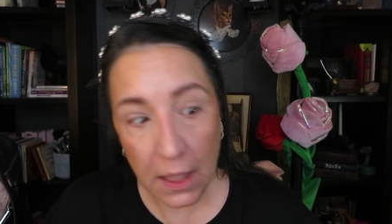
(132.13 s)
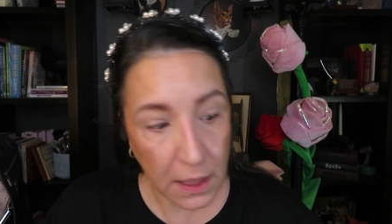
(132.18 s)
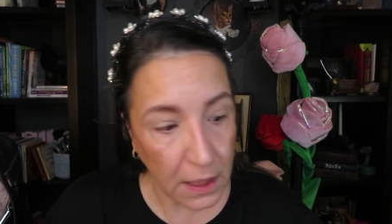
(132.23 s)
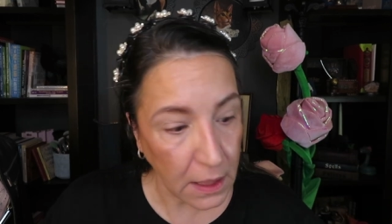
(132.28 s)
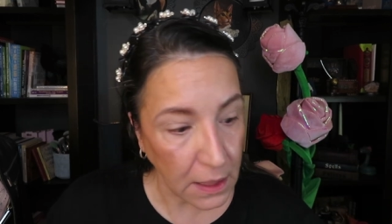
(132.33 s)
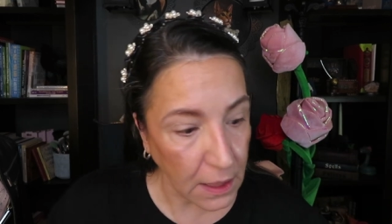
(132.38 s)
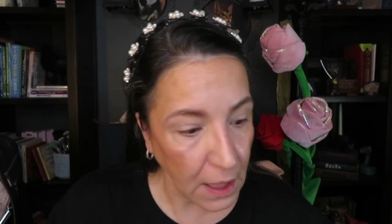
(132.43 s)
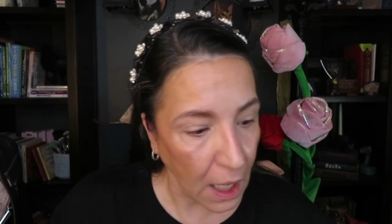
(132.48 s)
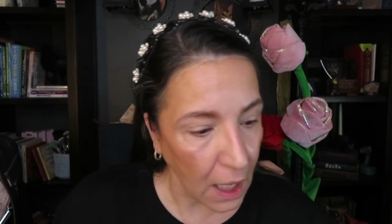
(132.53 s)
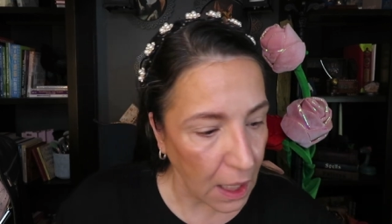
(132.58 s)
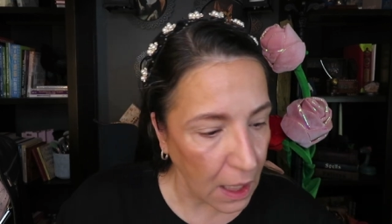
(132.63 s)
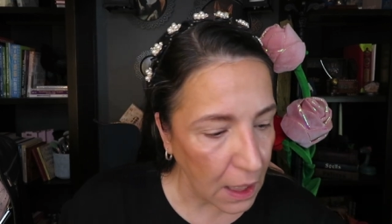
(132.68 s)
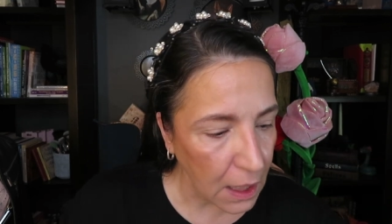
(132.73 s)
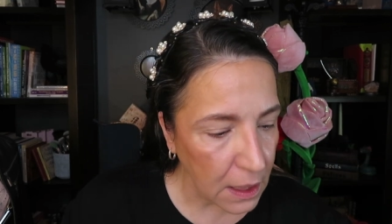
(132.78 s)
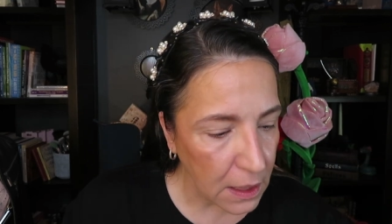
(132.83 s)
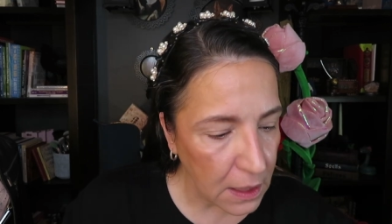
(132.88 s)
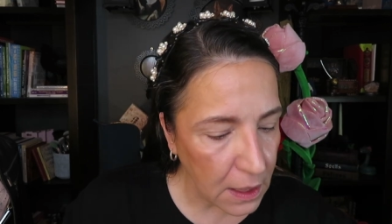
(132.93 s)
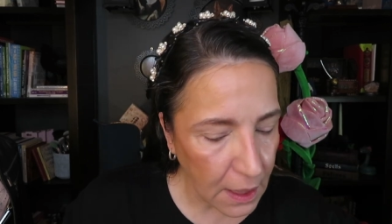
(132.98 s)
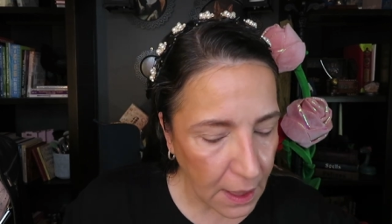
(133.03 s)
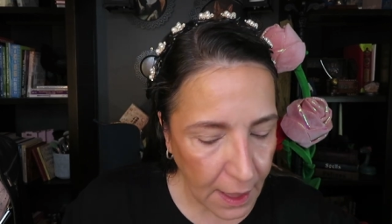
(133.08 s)

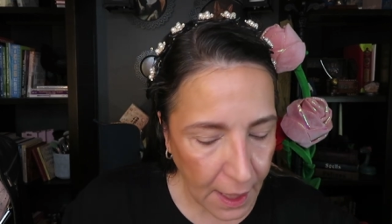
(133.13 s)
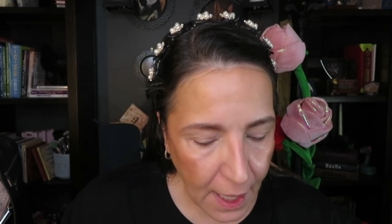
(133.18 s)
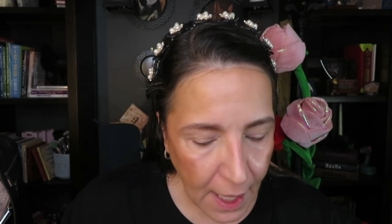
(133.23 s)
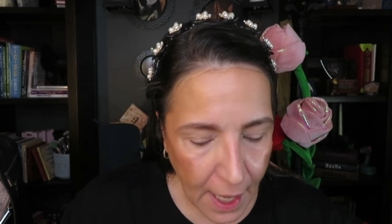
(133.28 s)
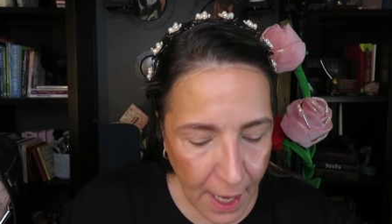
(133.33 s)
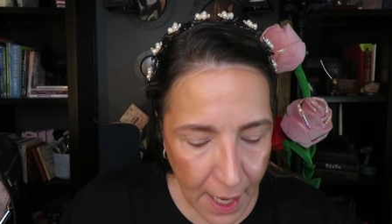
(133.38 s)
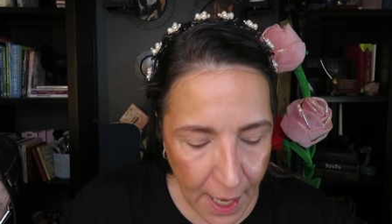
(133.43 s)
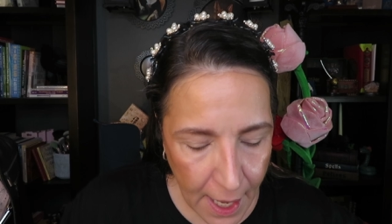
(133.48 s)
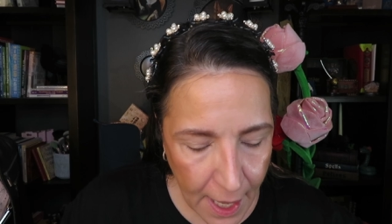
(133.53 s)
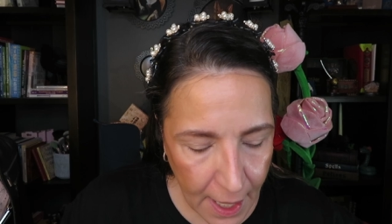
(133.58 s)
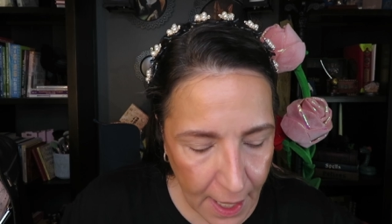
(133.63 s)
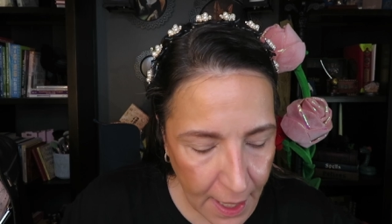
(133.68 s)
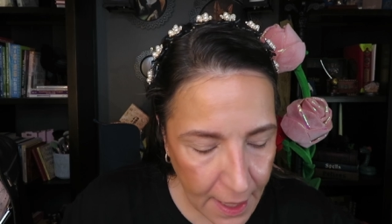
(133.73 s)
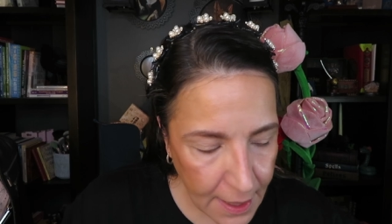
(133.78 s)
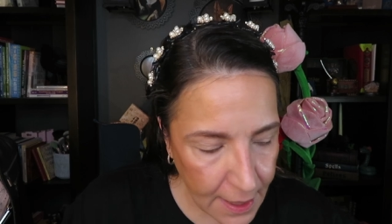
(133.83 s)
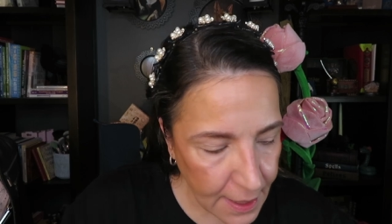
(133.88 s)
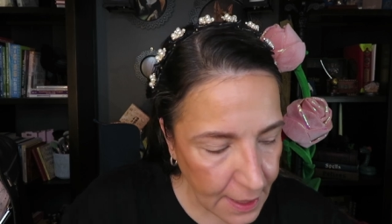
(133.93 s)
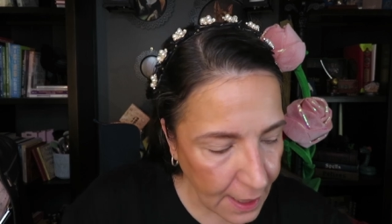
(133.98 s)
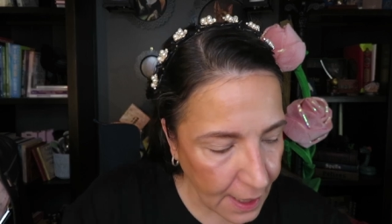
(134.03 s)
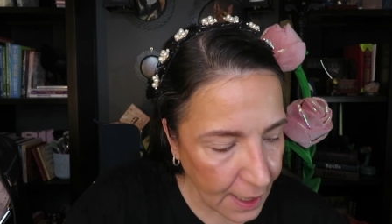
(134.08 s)
yeah.
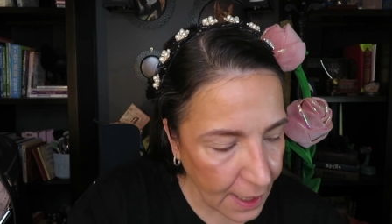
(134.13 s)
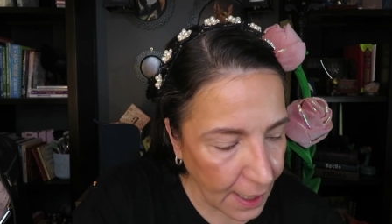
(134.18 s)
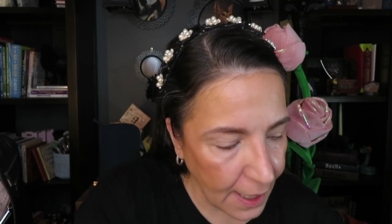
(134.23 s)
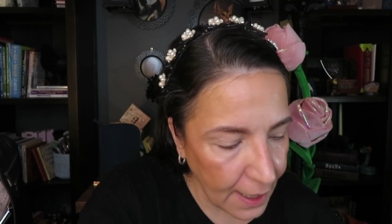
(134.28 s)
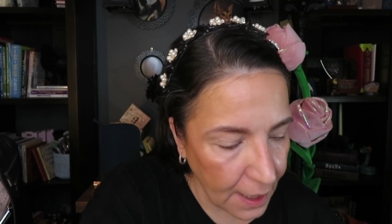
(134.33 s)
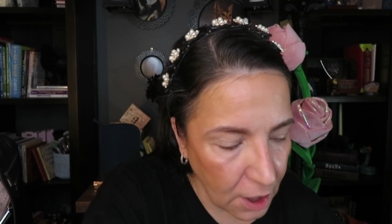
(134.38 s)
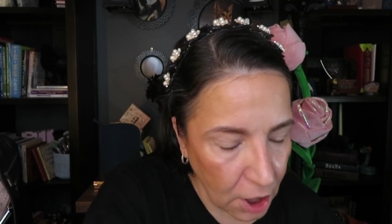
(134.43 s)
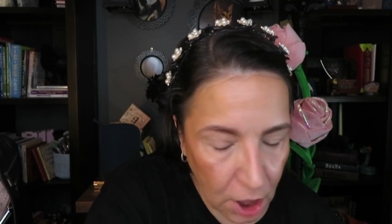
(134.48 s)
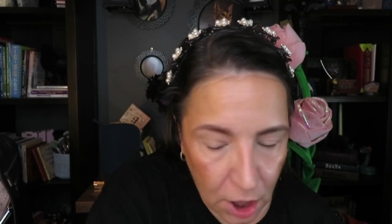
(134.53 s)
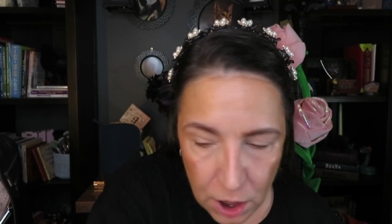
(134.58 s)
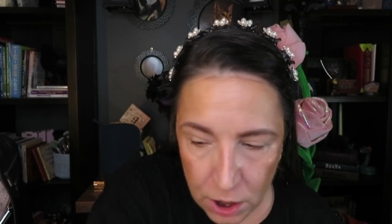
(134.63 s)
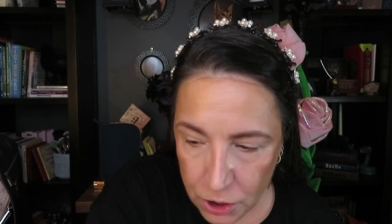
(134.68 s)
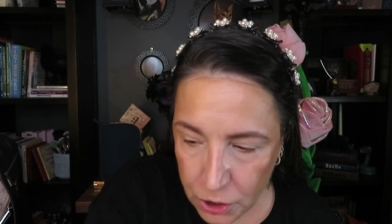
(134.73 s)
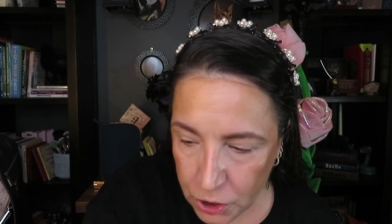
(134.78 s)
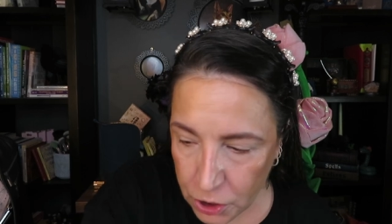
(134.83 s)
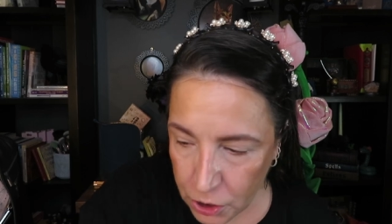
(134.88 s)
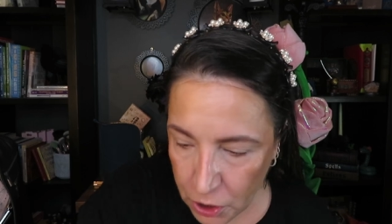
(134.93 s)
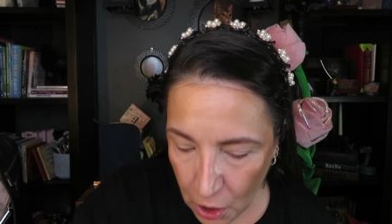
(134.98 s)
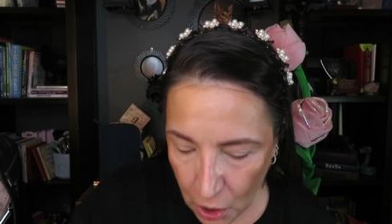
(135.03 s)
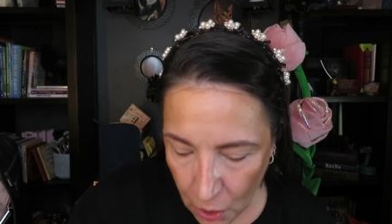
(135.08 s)
And I
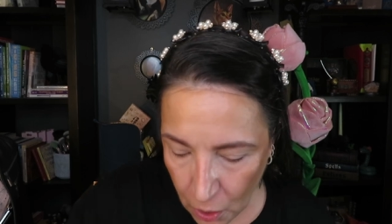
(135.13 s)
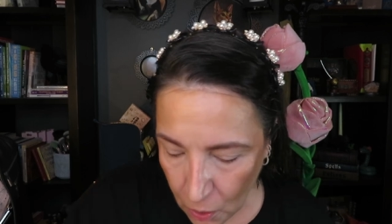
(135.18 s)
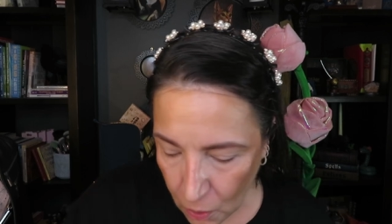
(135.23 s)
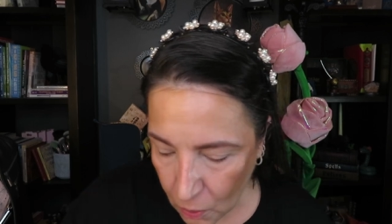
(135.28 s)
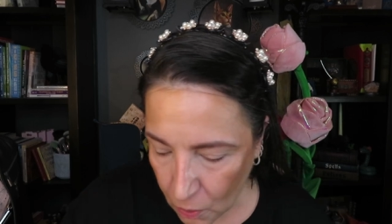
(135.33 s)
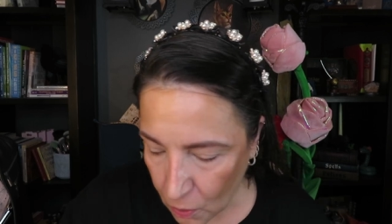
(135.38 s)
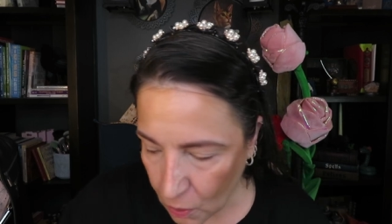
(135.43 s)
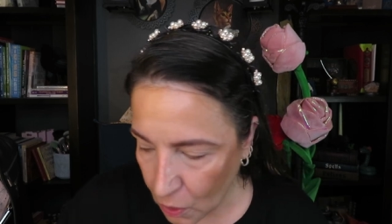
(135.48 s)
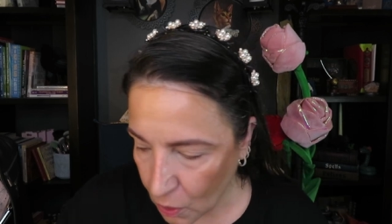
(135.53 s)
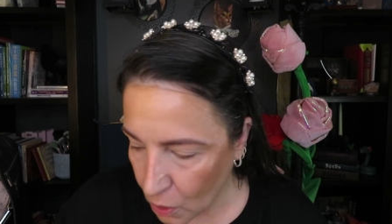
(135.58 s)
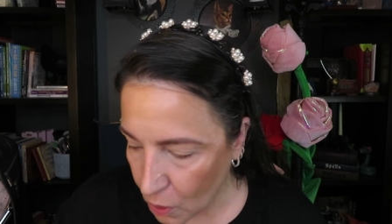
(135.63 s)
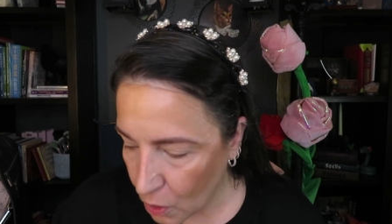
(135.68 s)
also